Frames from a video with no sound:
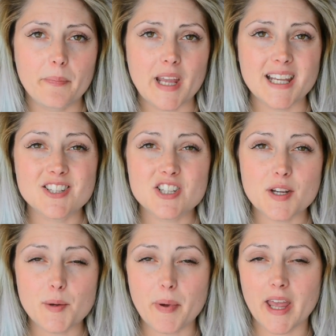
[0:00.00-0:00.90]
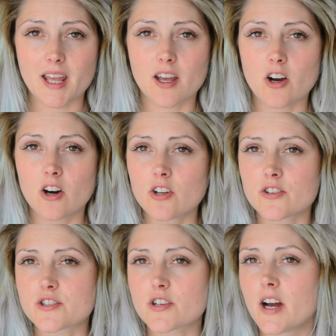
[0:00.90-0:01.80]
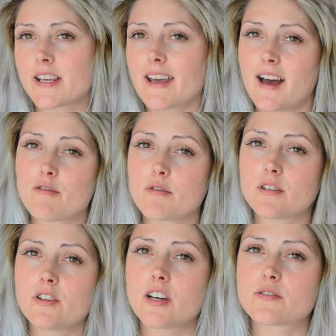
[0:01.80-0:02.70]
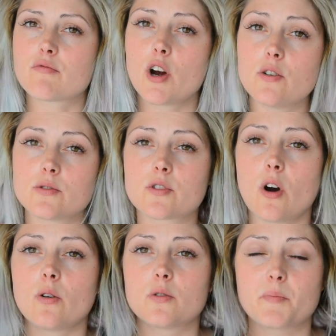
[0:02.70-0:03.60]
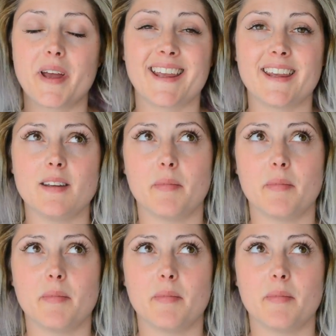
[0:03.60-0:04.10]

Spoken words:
peachy pink on to try and get a real nice rose gold pinky